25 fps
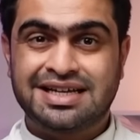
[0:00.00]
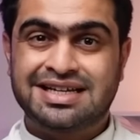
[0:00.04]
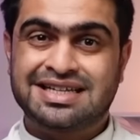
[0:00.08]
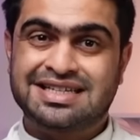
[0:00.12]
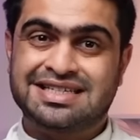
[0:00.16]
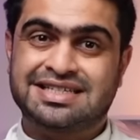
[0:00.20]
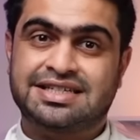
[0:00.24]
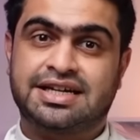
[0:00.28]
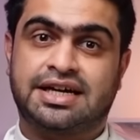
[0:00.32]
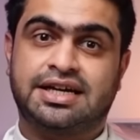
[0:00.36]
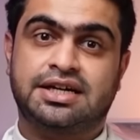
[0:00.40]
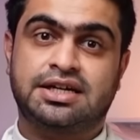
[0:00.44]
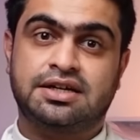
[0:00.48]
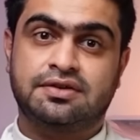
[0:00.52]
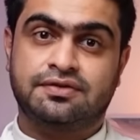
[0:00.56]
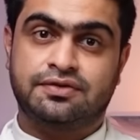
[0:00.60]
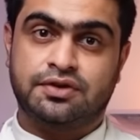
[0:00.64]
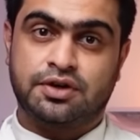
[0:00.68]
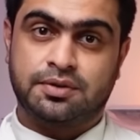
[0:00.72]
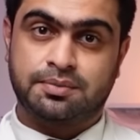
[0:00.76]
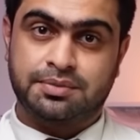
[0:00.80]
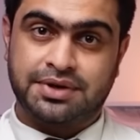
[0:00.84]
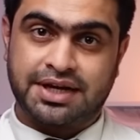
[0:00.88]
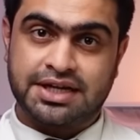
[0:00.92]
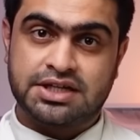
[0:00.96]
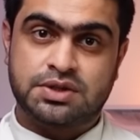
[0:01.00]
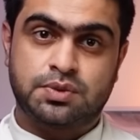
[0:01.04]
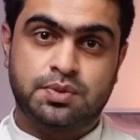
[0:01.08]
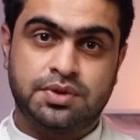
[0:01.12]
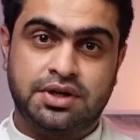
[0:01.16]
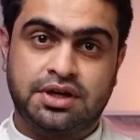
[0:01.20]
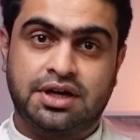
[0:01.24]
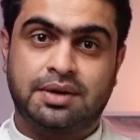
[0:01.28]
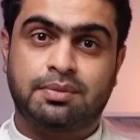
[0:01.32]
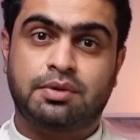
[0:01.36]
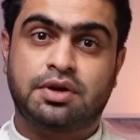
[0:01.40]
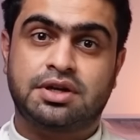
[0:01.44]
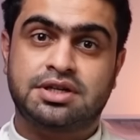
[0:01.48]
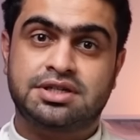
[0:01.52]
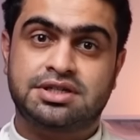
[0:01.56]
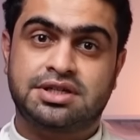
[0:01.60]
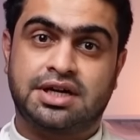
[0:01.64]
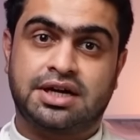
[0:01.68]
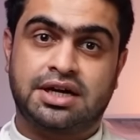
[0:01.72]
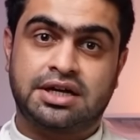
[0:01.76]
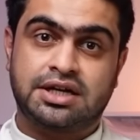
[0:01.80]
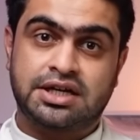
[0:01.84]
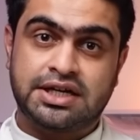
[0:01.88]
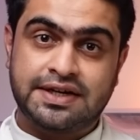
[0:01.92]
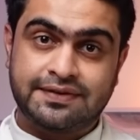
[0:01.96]
Starting from next week, I'm going to
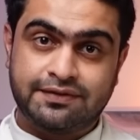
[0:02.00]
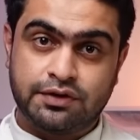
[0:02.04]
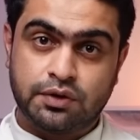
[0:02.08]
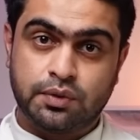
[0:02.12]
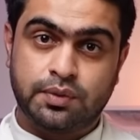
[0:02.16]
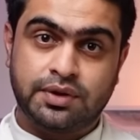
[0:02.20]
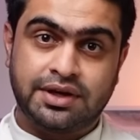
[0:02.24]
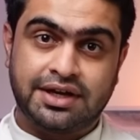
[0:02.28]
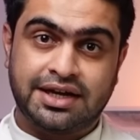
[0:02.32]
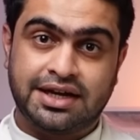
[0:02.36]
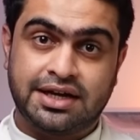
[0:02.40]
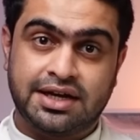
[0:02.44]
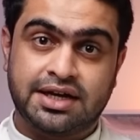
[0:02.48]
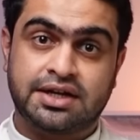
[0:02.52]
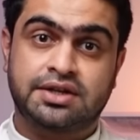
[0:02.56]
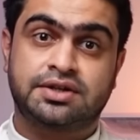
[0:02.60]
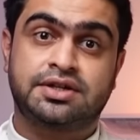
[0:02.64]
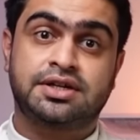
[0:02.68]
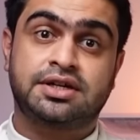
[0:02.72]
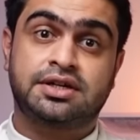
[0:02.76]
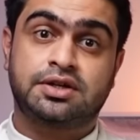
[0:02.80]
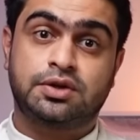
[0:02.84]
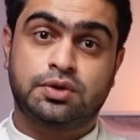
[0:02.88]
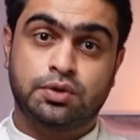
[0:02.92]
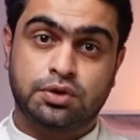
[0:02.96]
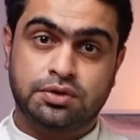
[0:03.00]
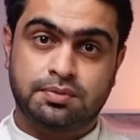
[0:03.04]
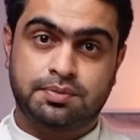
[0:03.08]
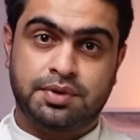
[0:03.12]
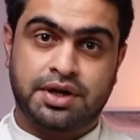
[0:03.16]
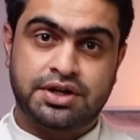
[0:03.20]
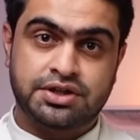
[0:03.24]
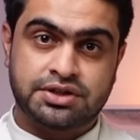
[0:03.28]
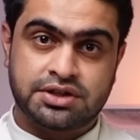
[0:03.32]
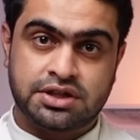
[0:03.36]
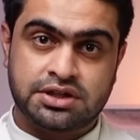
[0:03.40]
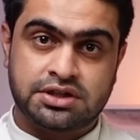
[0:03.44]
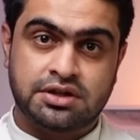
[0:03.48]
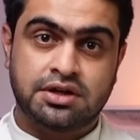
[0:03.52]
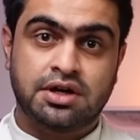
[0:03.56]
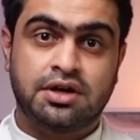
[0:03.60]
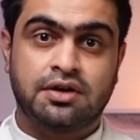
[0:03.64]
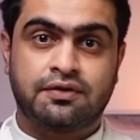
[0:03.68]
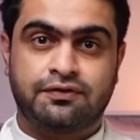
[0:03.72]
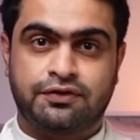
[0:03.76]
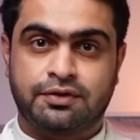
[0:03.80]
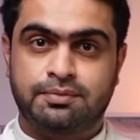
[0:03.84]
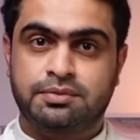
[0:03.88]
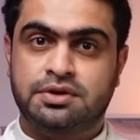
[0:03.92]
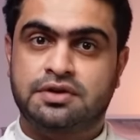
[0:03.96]
start reviewing electric toothbrushes
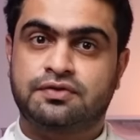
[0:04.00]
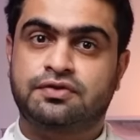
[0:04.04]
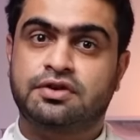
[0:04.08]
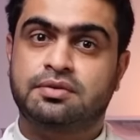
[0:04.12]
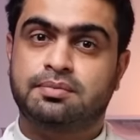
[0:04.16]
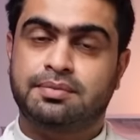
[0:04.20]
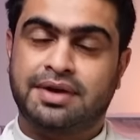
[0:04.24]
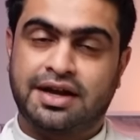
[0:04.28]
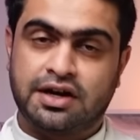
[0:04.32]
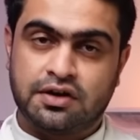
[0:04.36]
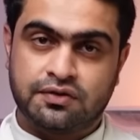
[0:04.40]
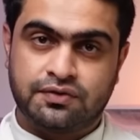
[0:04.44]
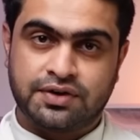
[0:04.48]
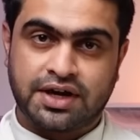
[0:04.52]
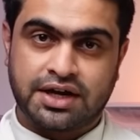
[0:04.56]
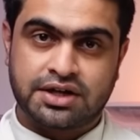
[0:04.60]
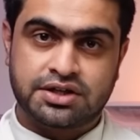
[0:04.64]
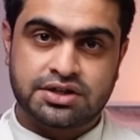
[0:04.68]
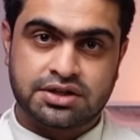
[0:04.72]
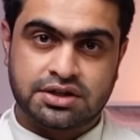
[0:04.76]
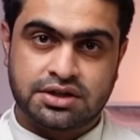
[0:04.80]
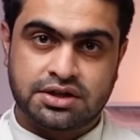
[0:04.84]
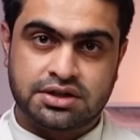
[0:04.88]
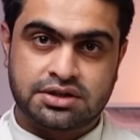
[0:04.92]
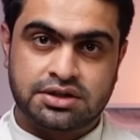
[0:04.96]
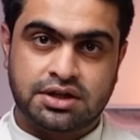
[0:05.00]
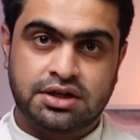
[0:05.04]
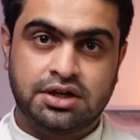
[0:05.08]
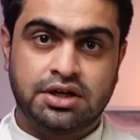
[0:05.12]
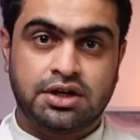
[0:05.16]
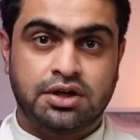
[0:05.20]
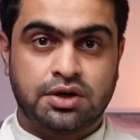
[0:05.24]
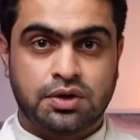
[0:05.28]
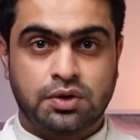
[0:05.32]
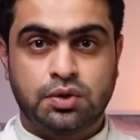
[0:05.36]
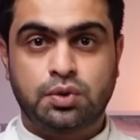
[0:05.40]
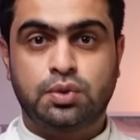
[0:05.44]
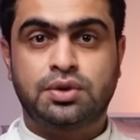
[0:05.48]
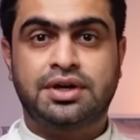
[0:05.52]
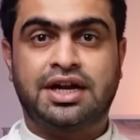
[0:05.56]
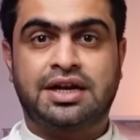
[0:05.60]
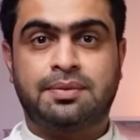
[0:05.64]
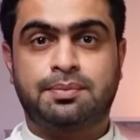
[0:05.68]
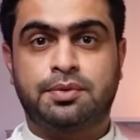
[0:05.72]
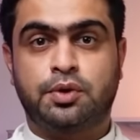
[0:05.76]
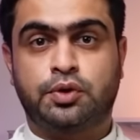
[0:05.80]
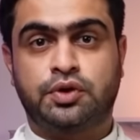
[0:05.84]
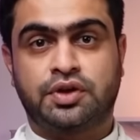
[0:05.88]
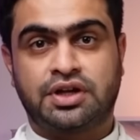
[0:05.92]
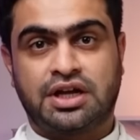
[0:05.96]
from different manufacturers. Do let
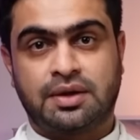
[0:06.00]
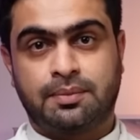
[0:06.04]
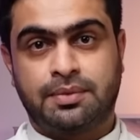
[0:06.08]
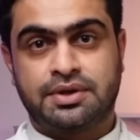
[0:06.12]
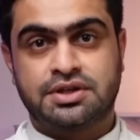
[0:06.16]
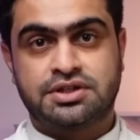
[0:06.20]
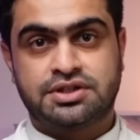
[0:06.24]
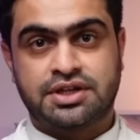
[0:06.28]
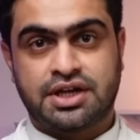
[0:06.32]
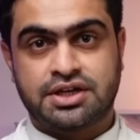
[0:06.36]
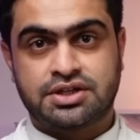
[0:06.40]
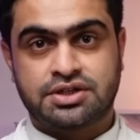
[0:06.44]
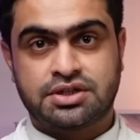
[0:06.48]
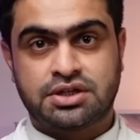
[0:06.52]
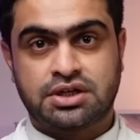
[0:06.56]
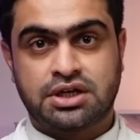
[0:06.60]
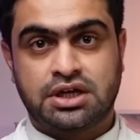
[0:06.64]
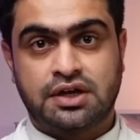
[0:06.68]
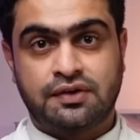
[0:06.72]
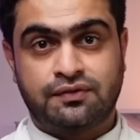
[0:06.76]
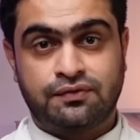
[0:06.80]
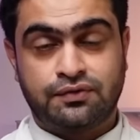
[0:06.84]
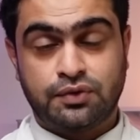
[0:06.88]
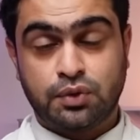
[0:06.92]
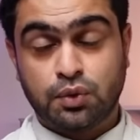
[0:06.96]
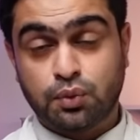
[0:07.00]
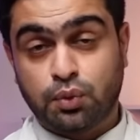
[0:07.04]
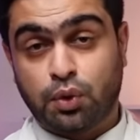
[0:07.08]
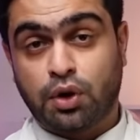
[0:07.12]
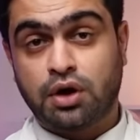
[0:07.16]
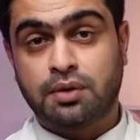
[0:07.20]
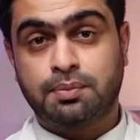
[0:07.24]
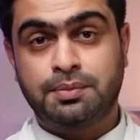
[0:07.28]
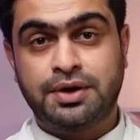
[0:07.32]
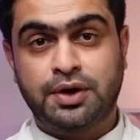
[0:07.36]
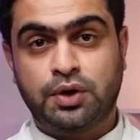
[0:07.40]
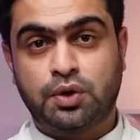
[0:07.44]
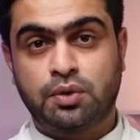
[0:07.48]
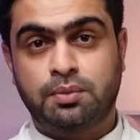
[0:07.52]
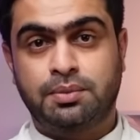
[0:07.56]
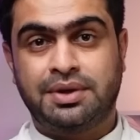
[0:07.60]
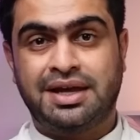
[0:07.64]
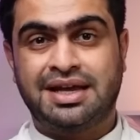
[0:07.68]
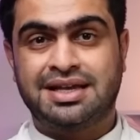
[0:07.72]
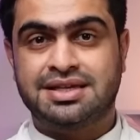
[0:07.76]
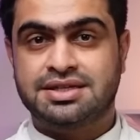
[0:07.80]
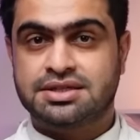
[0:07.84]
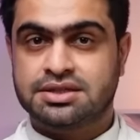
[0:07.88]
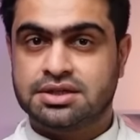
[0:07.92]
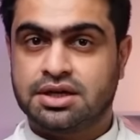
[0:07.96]
me know in the comment section if you want me to
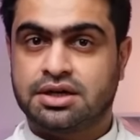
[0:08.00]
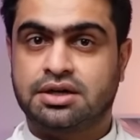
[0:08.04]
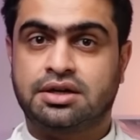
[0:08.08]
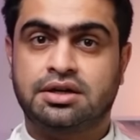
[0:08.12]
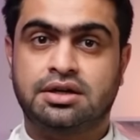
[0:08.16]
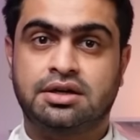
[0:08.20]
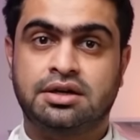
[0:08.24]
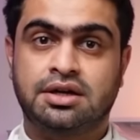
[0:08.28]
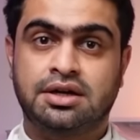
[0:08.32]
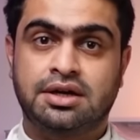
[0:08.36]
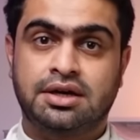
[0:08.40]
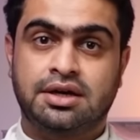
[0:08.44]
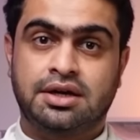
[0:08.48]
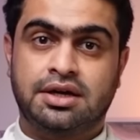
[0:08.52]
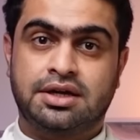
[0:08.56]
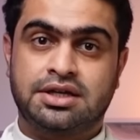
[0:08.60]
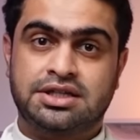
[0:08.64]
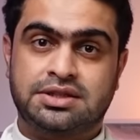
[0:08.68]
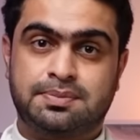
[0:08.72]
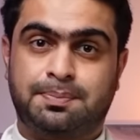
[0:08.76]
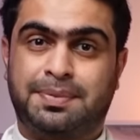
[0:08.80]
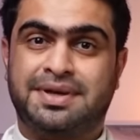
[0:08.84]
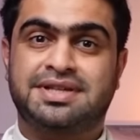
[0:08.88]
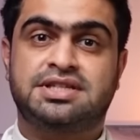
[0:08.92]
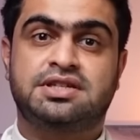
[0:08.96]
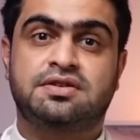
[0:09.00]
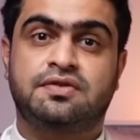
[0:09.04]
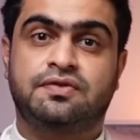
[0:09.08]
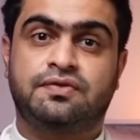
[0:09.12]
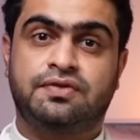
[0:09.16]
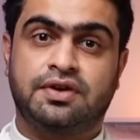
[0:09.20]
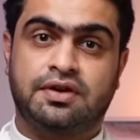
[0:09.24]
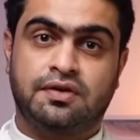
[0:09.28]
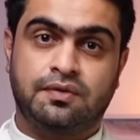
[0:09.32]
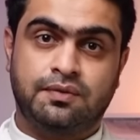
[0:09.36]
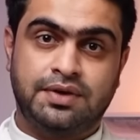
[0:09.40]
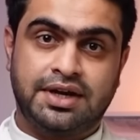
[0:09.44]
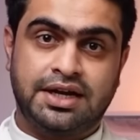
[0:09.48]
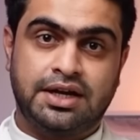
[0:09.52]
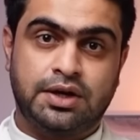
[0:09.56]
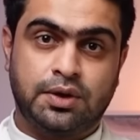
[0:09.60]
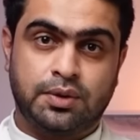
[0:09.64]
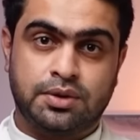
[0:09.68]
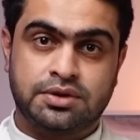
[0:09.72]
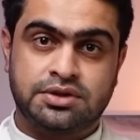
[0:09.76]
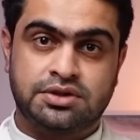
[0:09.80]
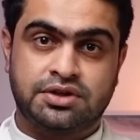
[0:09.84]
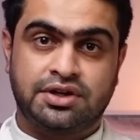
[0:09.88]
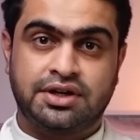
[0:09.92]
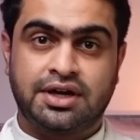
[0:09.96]
make certain specific
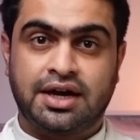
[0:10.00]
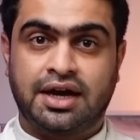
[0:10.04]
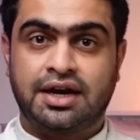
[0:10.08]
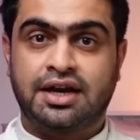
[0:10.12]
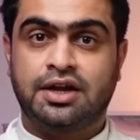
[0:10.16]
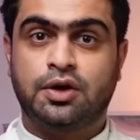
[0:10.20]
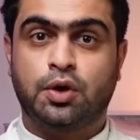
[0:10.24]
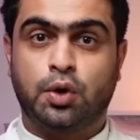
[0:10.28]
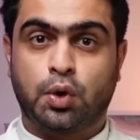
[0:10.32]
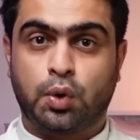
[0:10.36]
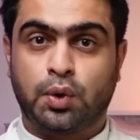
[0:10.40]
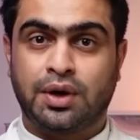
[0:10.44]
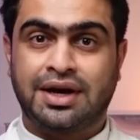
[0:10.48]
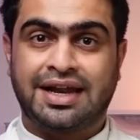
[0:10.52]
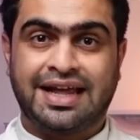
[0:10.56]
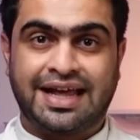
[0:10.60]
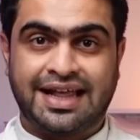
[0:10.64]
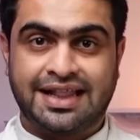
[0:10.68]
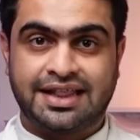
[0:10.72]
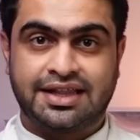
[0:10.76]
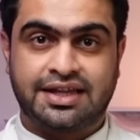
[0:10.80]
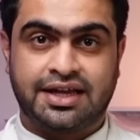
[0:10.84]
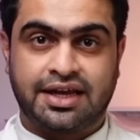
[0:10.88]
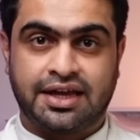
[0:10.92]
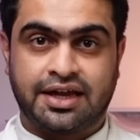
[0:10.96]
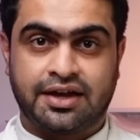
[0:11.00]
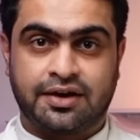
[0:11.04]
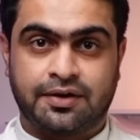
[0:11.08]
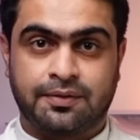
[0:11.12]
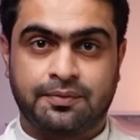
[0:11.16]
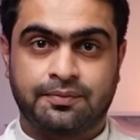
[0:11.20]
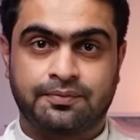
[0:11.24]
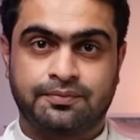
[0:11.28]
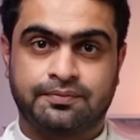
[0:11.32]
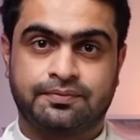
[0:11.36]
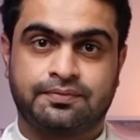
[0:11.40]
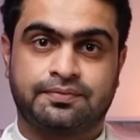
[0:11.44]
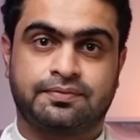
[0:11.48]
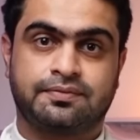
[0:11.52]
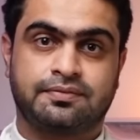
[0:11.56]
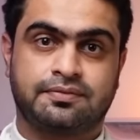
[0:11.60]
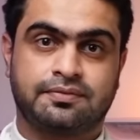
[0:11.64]
videos regarding oral health care.